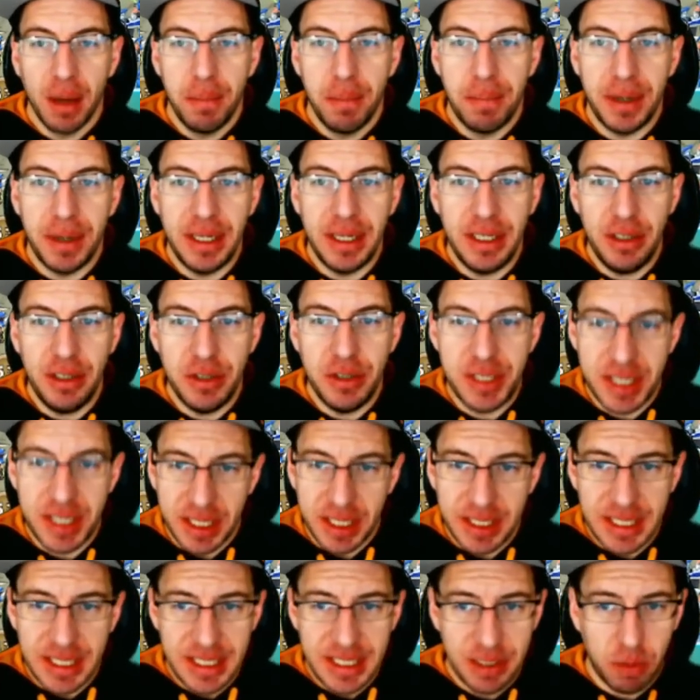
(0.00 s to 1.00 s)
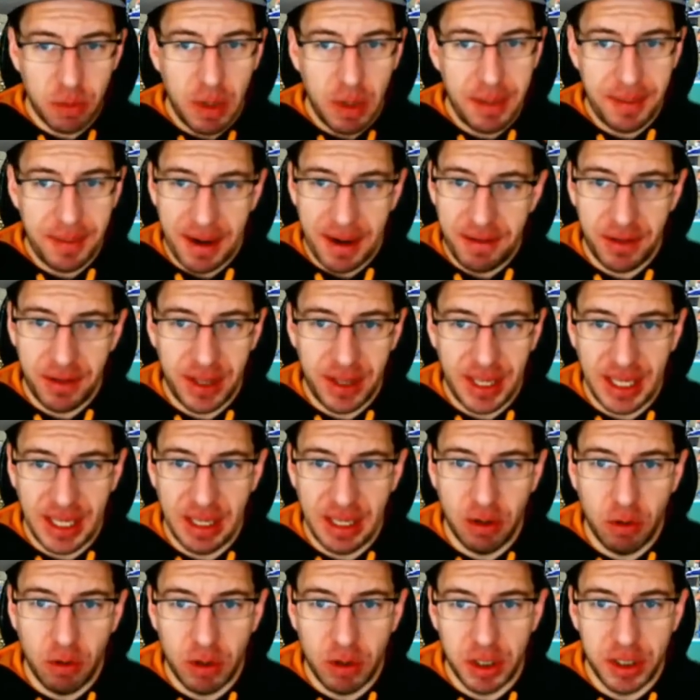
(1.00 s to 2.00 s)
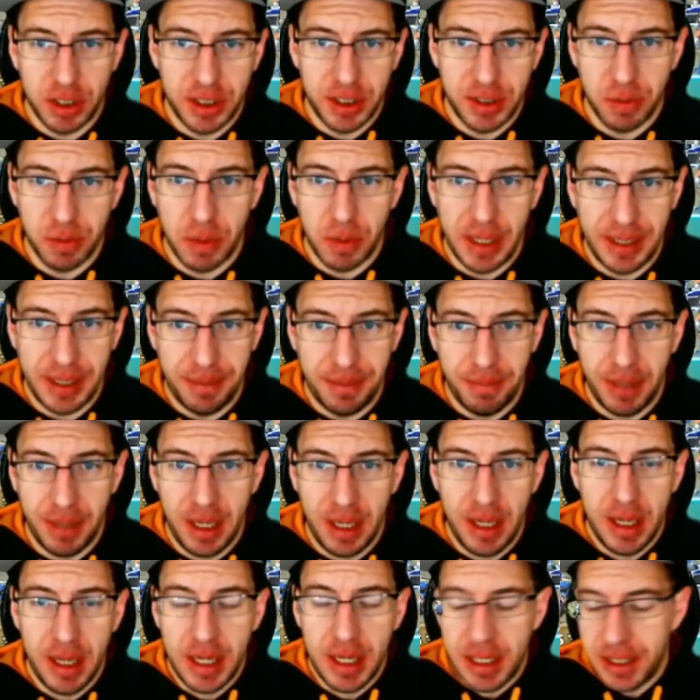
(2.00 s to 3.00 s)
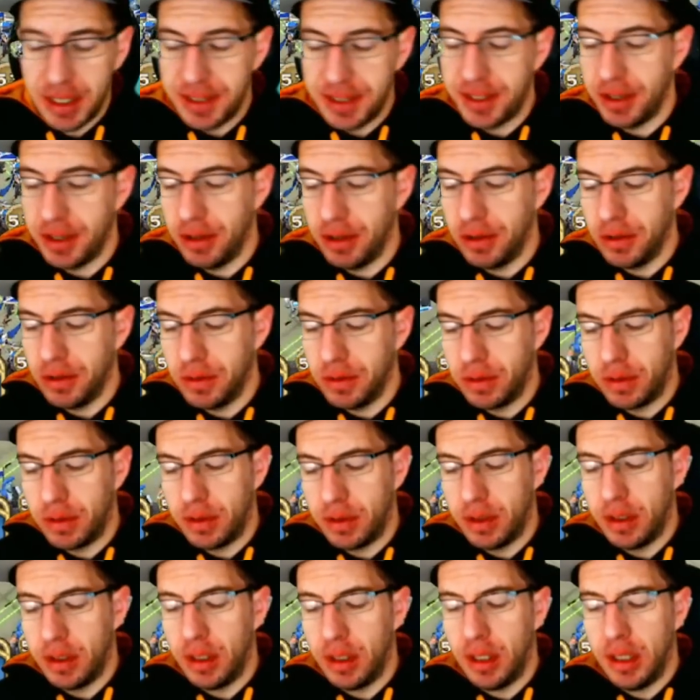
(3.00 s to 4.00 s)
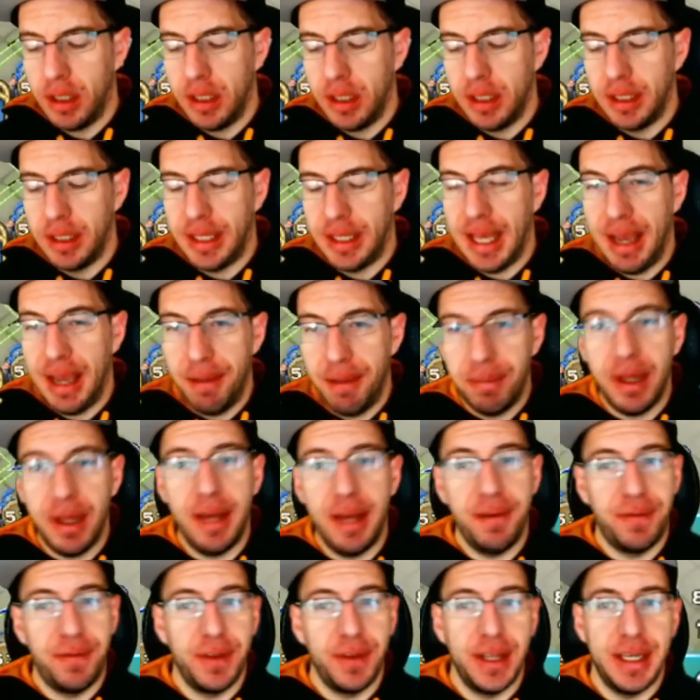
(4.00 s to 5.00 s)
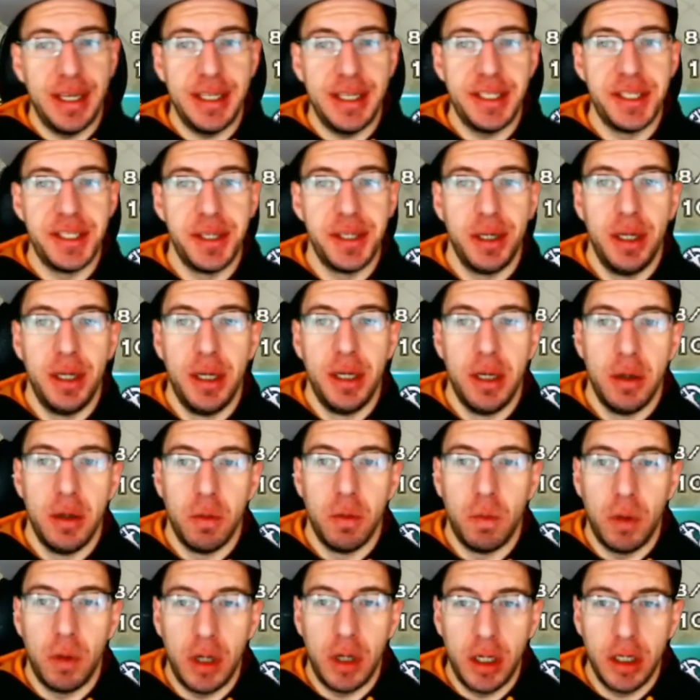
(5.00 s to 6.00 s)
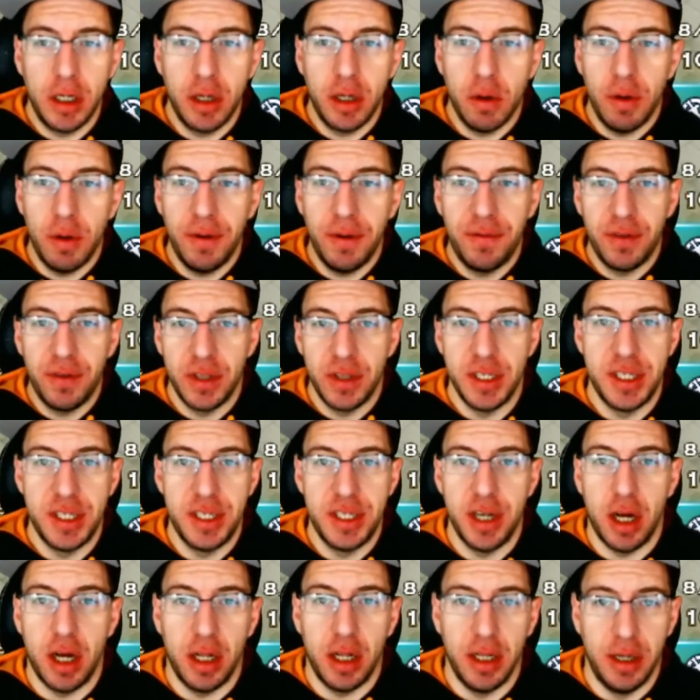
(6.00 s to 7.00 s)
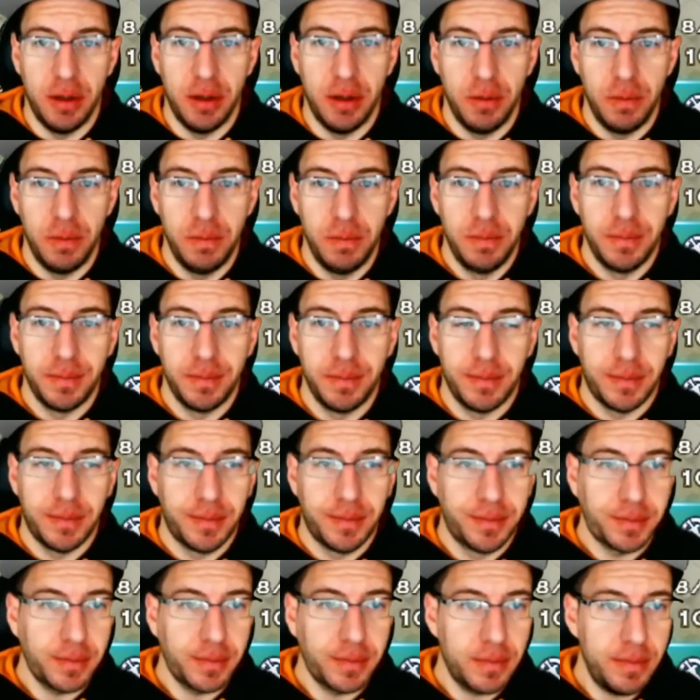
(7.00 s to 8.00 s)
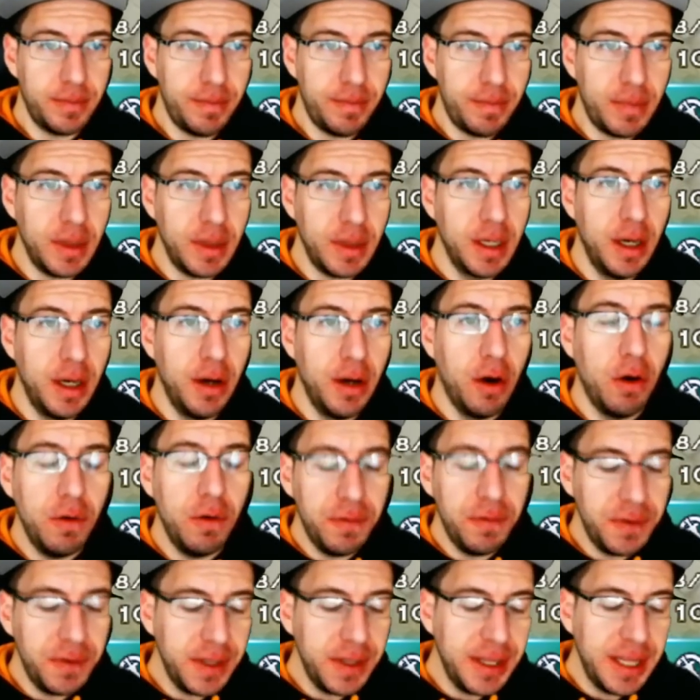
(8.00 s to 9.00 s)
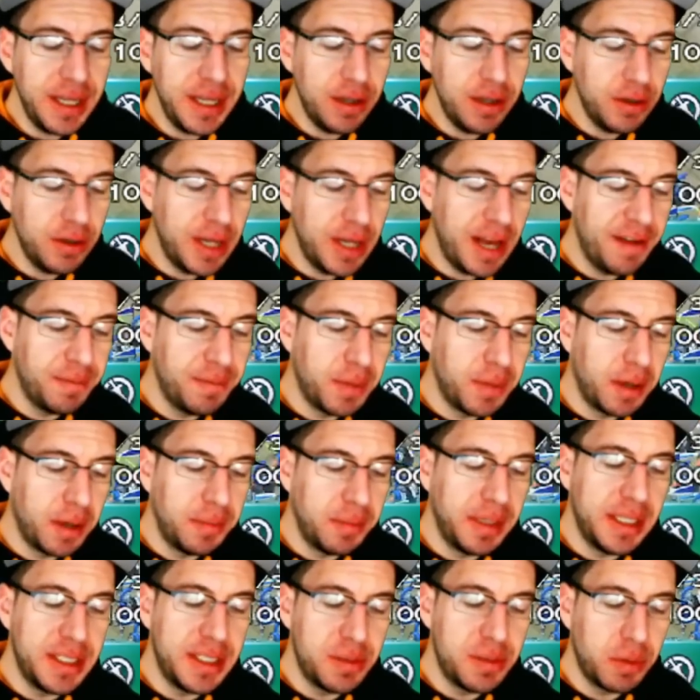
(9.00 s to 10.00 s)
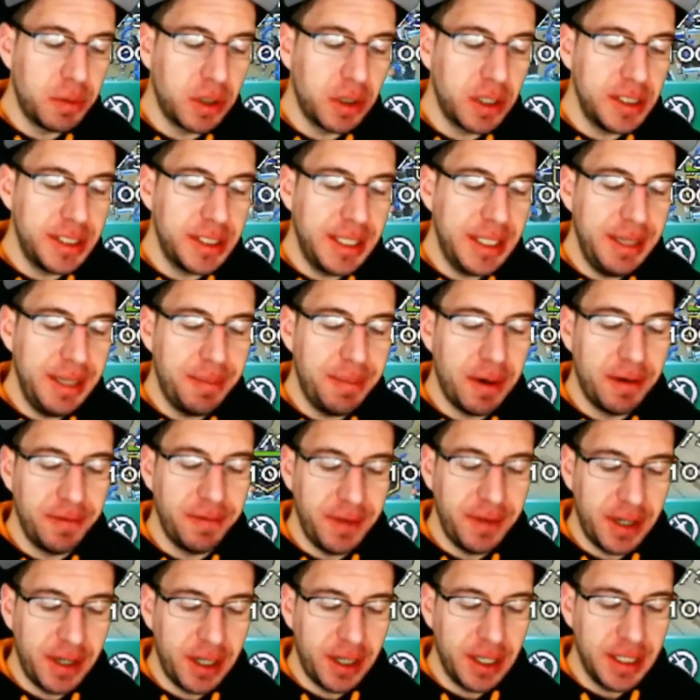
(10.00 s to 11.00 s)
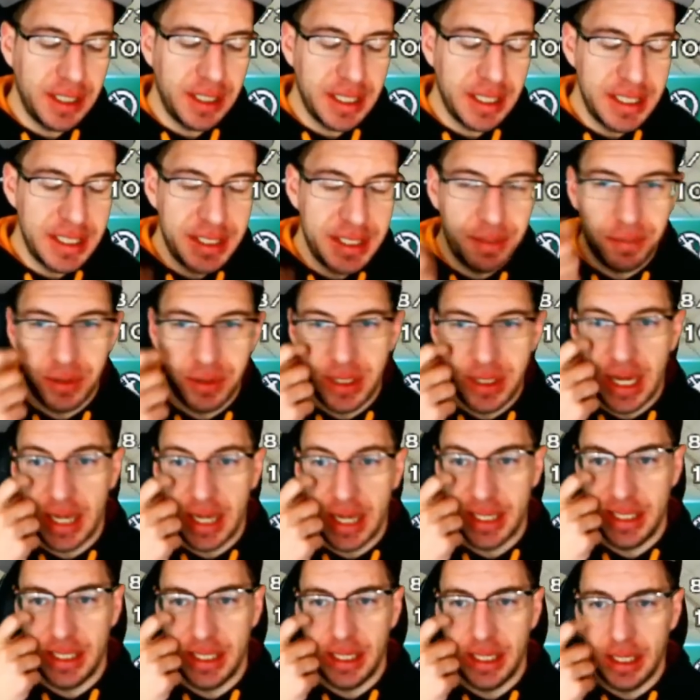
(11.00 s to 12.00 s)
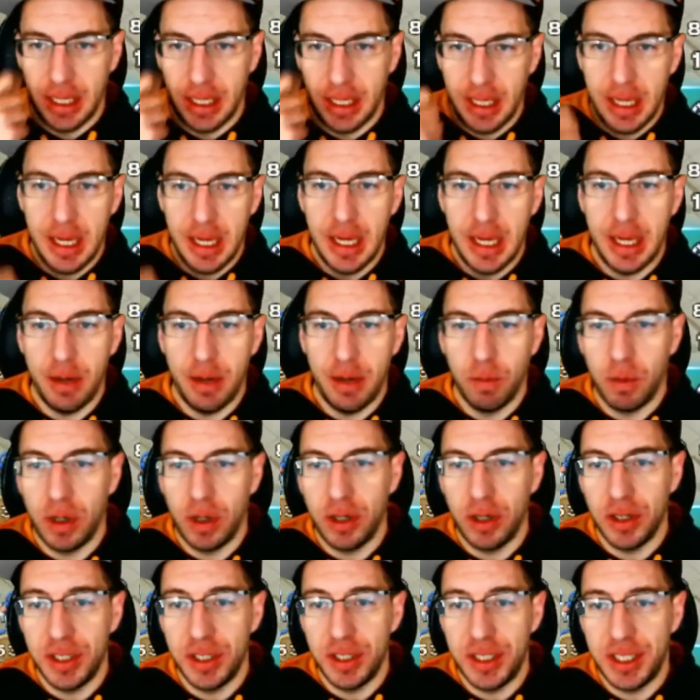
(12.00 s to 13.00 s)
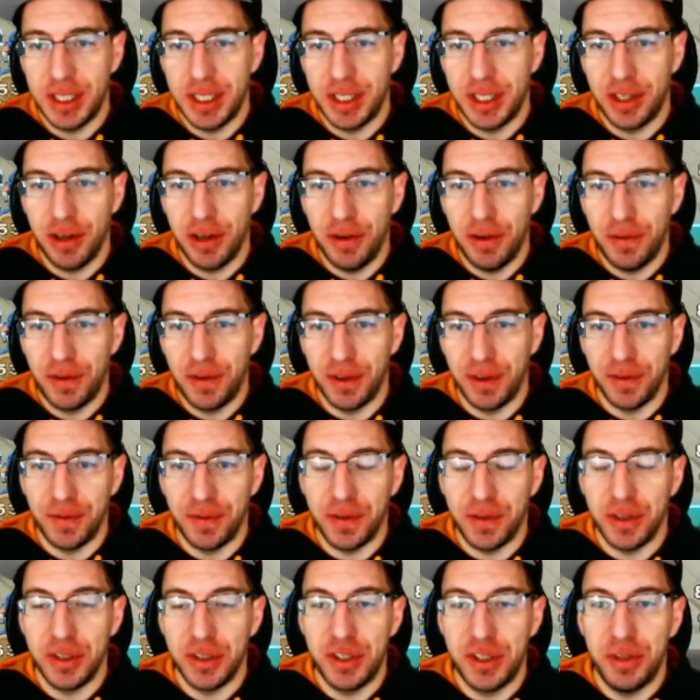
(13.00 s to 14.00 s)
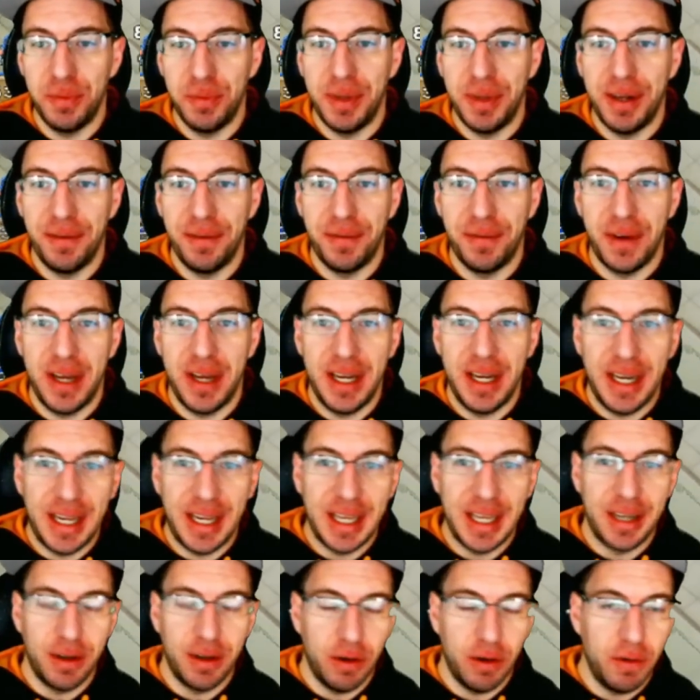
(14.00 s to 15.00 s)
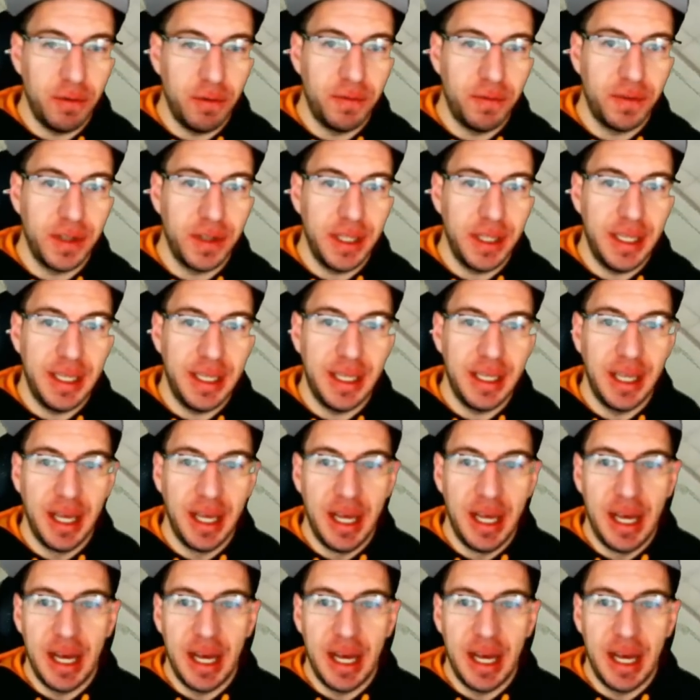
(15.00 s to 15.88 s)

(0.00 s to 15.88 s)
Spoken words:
but you still need to wipe everything in order to win. So game plan for this, we're going for the stall out. Hopefully they don't have mummies. We're going to keep our Virion nice and protected, and we're going to go for the full 2-minute fight and hopefully